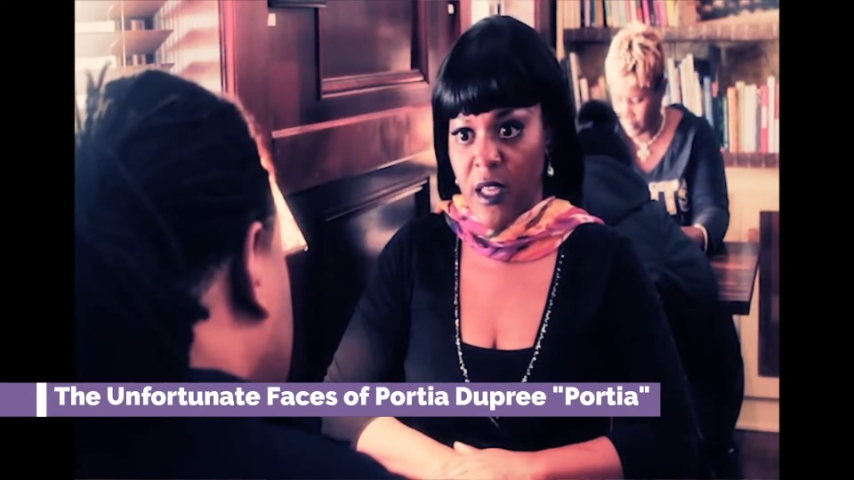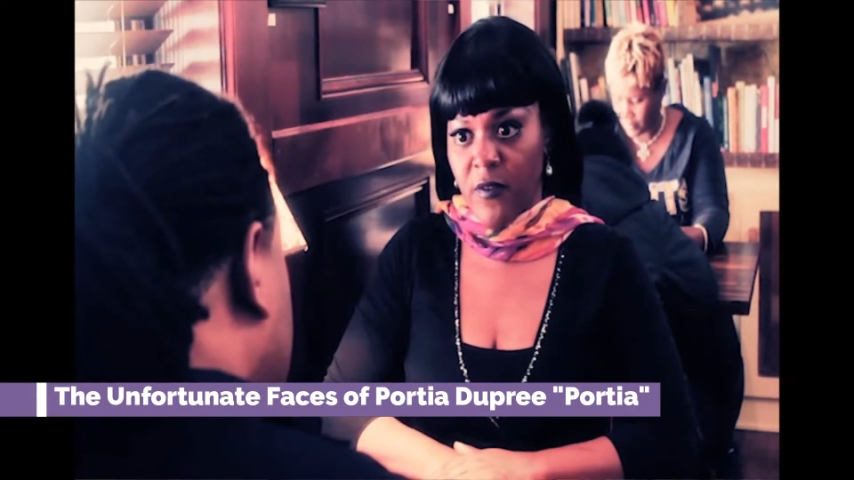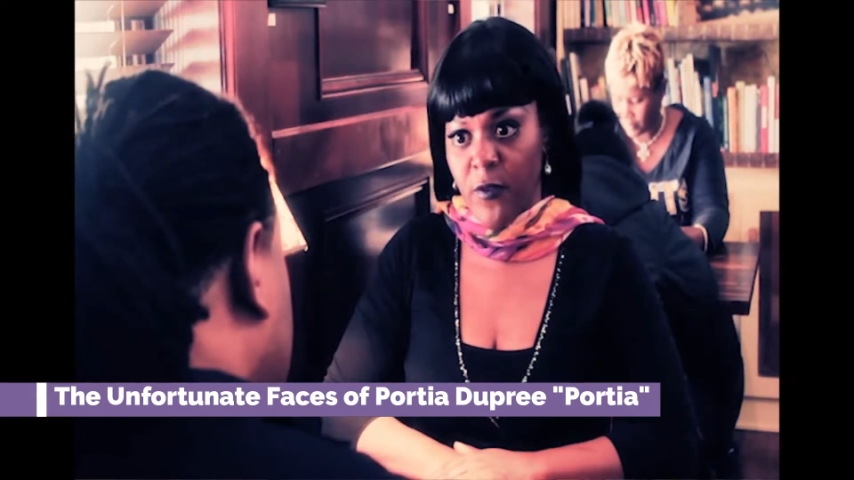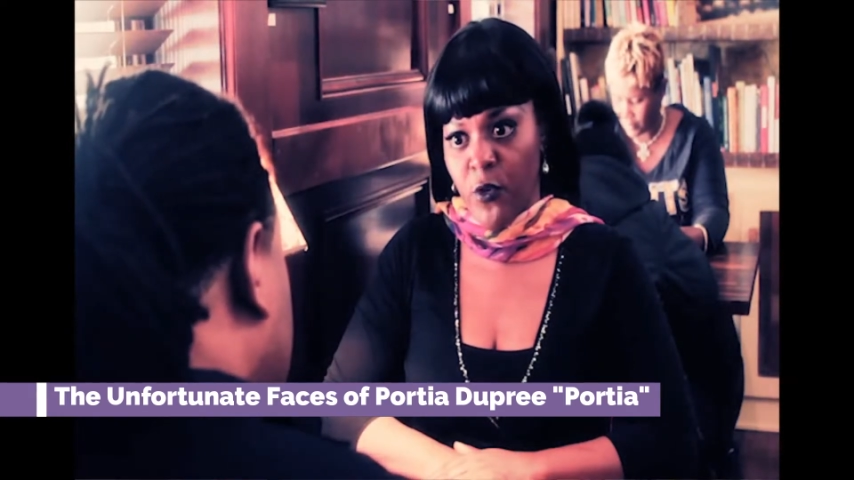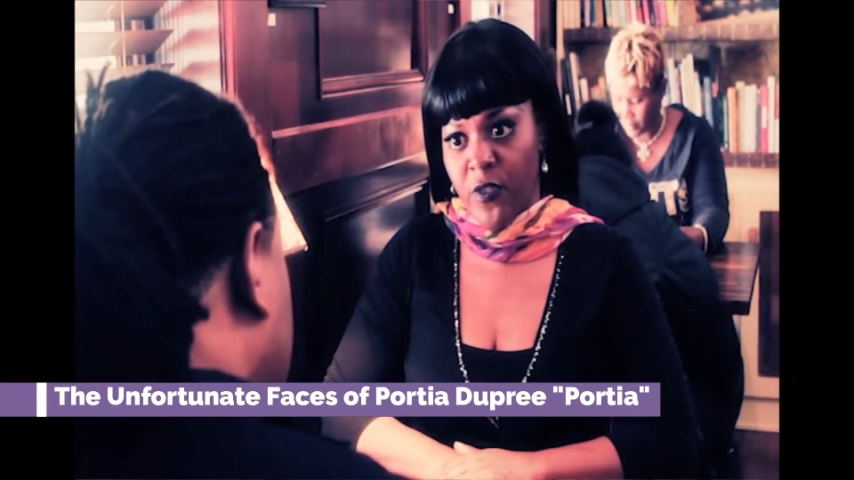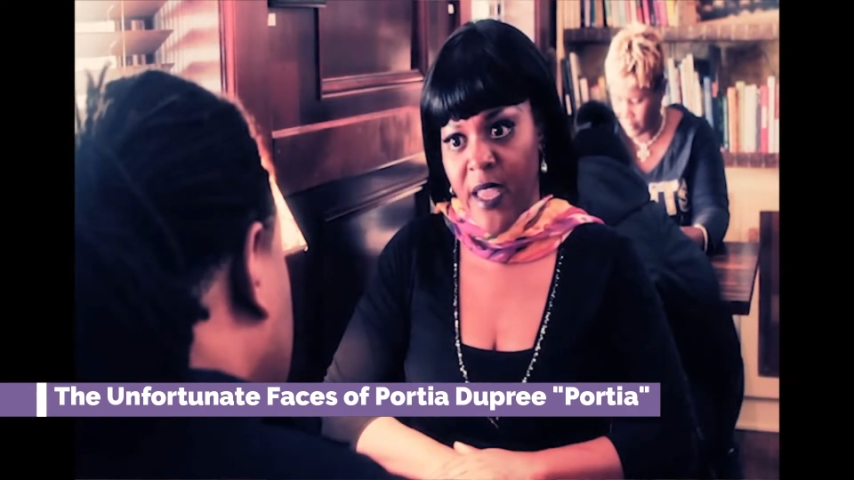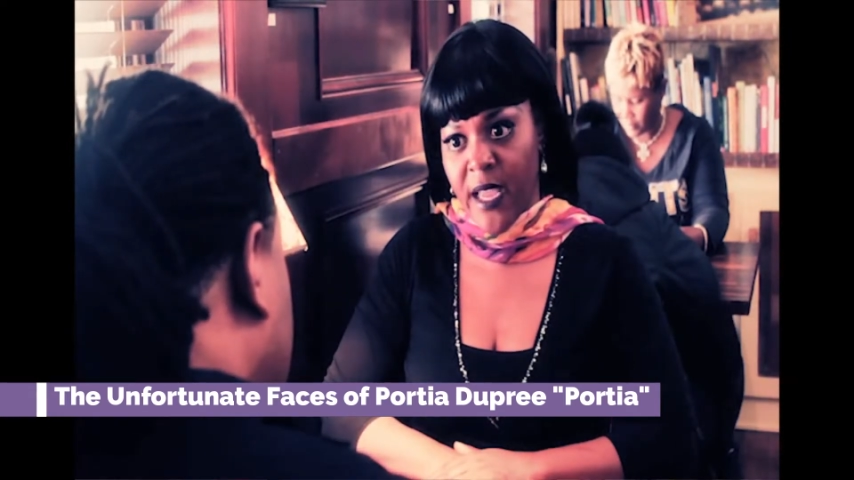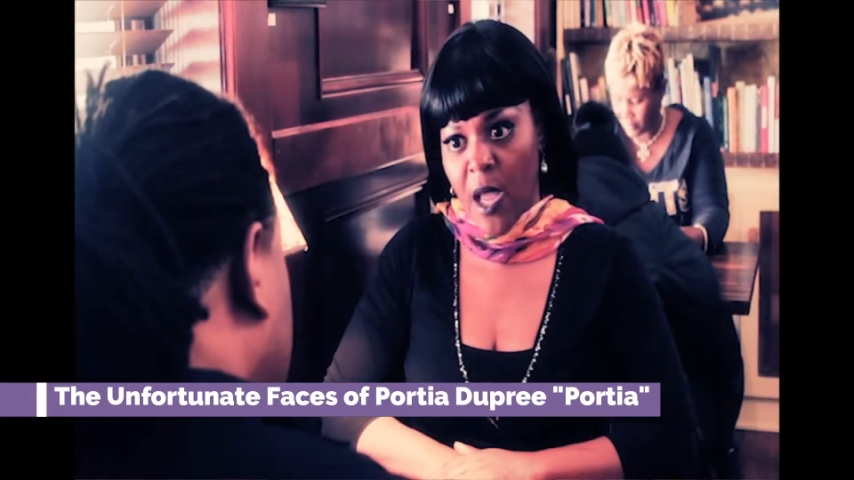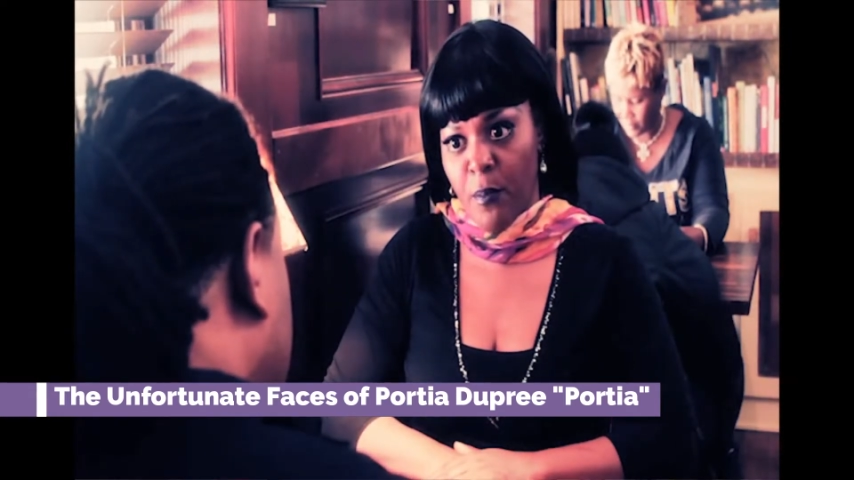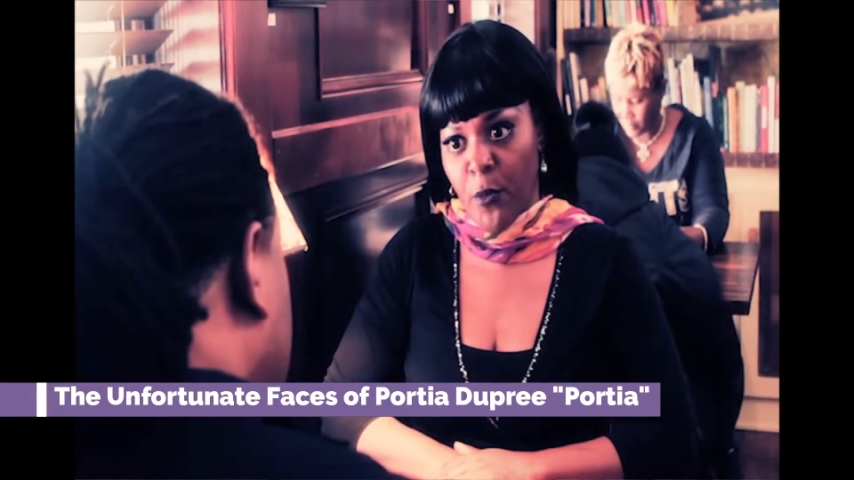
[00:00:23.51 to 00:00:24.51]
If you
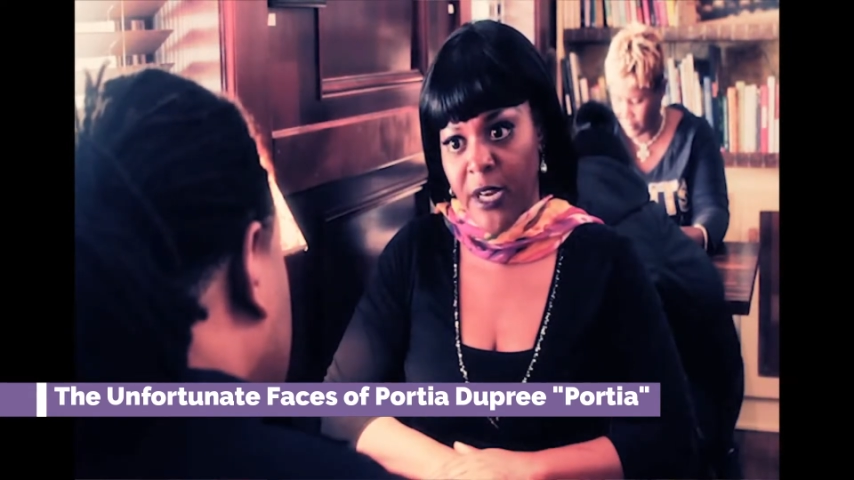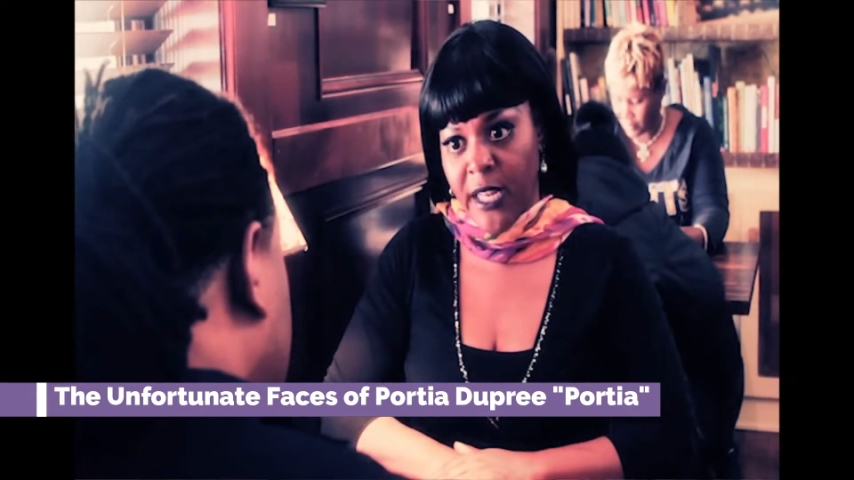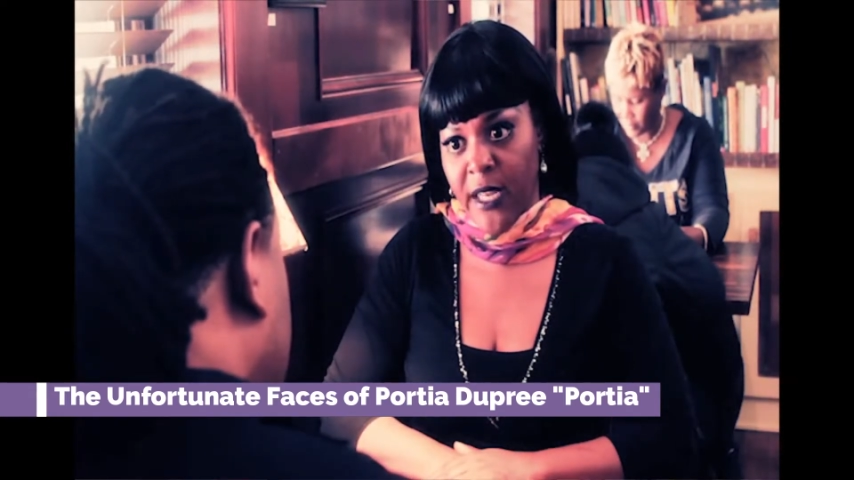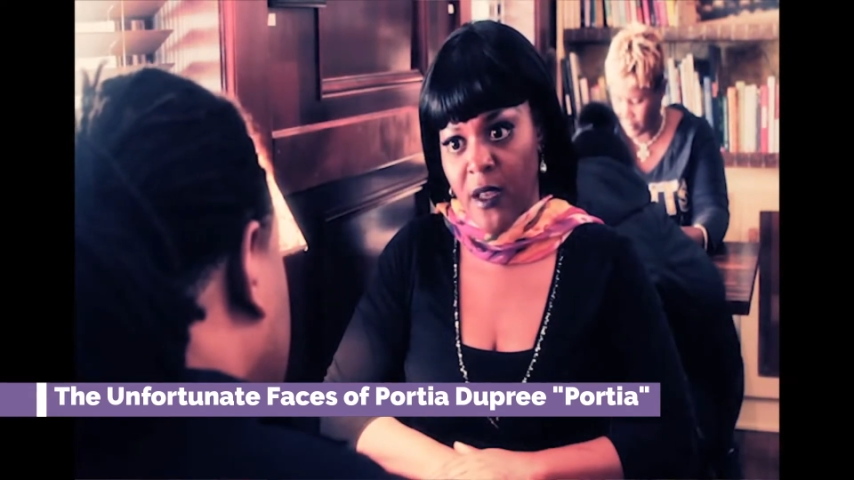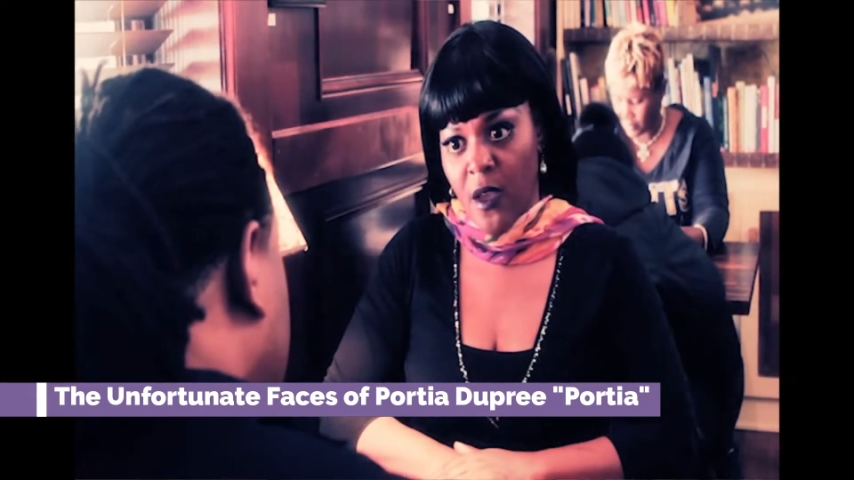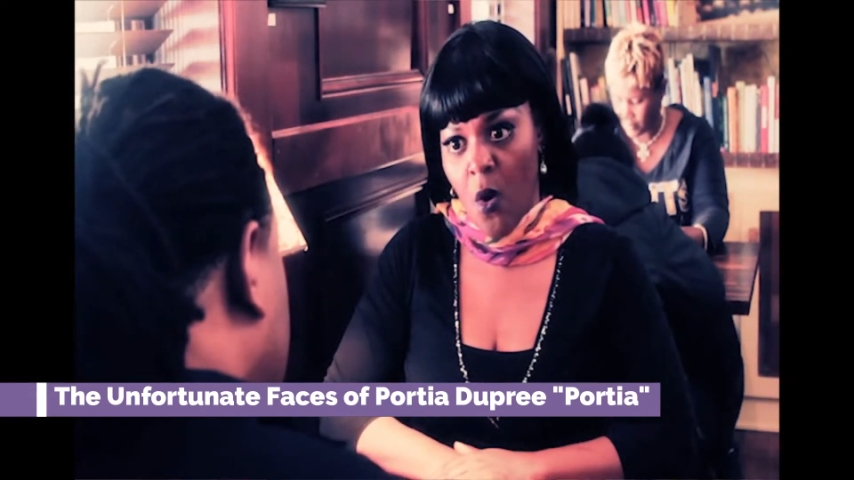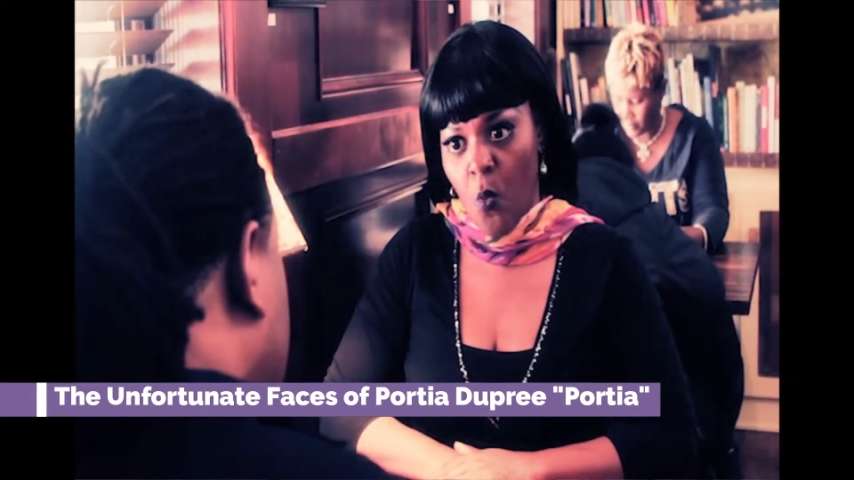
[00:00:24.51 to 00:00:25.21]
think I'm pretty,